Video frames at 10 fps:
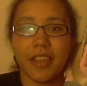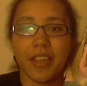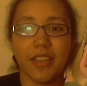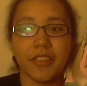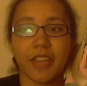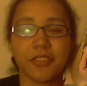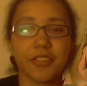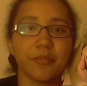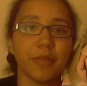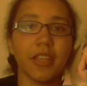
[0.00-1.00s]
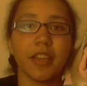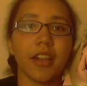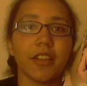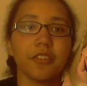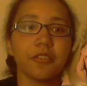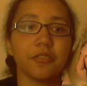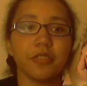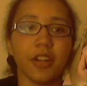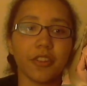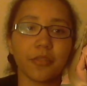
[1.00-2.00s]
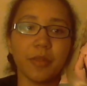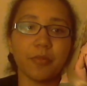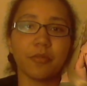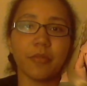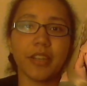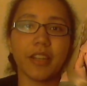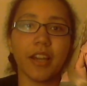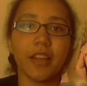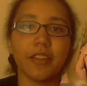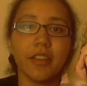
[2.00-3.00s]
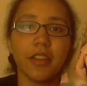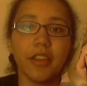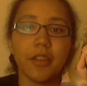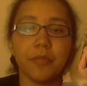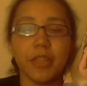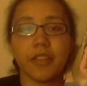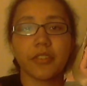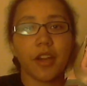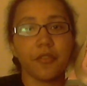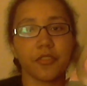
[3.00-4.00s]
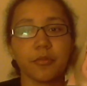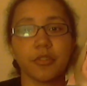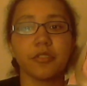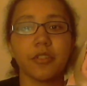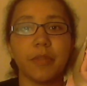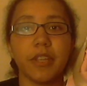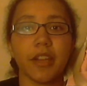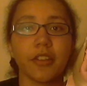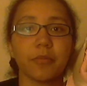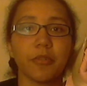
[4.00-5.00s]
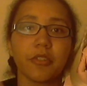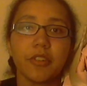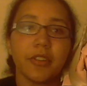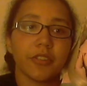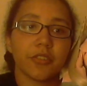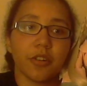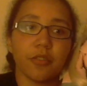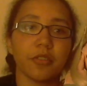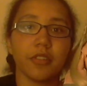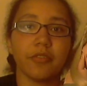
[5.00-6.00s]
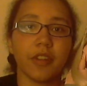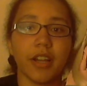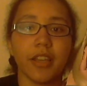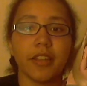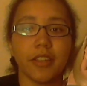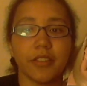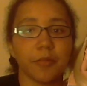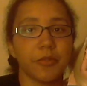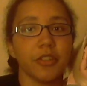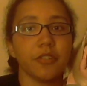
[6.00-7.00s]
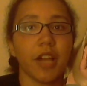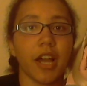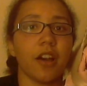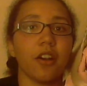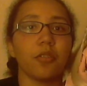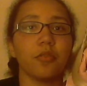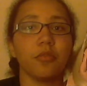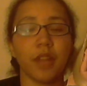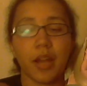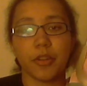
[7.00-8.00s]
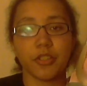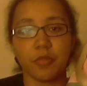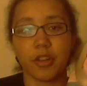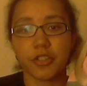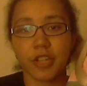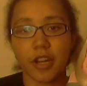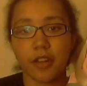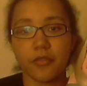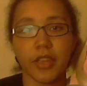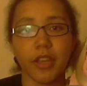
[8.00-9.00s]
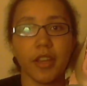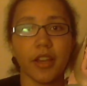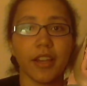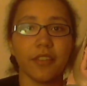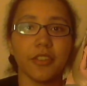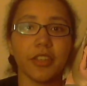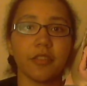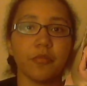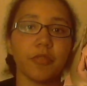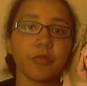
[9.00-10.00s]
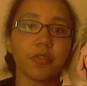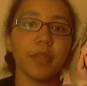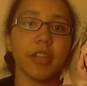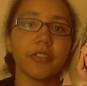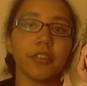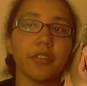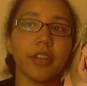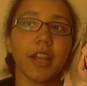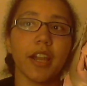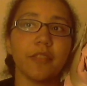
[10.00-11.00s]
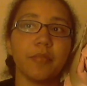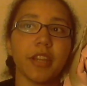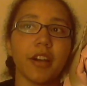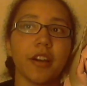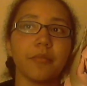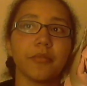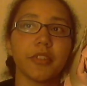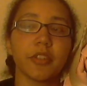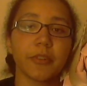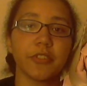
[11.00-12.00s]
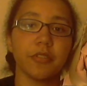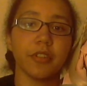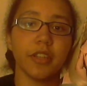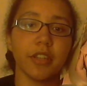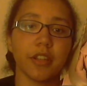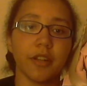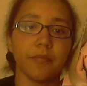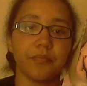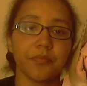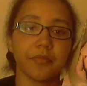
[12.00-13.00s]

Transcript: that's just me. I know other people might not be as comfortable with being outspoken, and that's totally fine. It's up to you how much you want to share. I feel like with roommates, though, it kind of becomes, especially in